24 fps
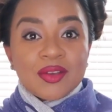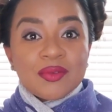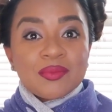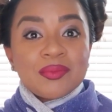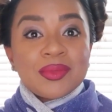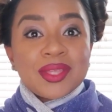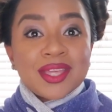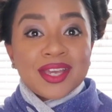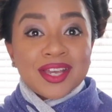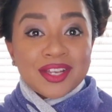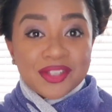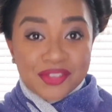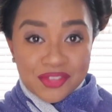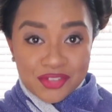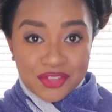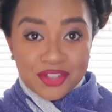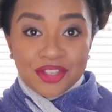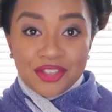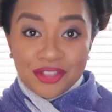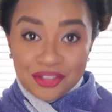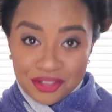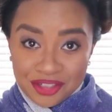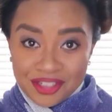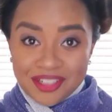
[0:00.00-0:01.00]
because
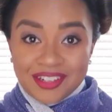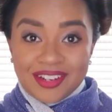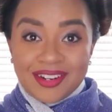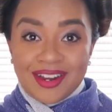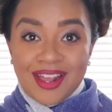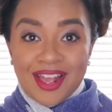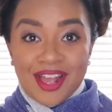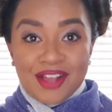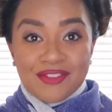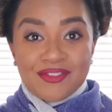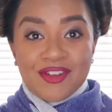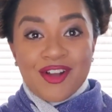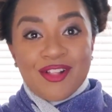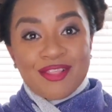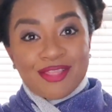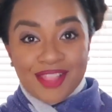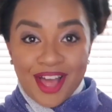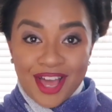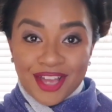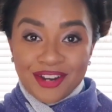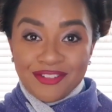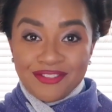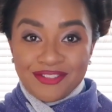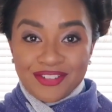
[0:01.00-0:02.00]
you're gonna have a
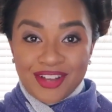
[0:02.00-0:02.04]
lot of